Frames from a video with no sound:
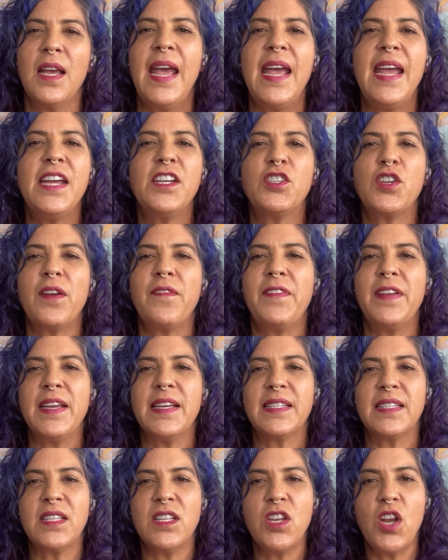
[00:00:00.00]
H I V
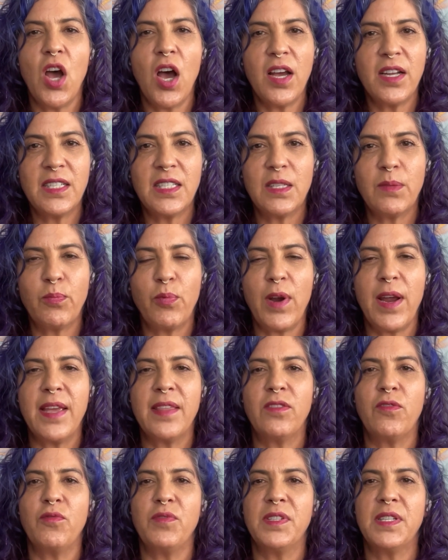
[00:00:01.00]
is not
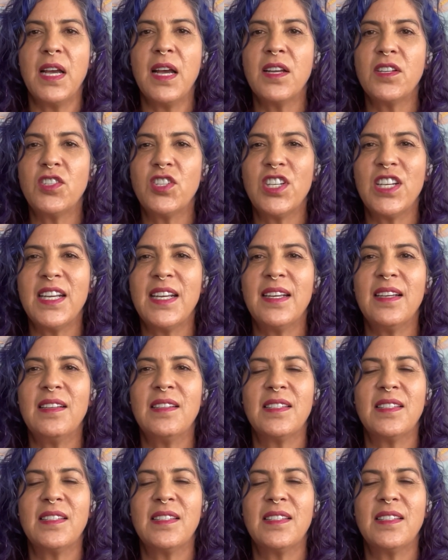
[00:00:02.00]
spread through touching,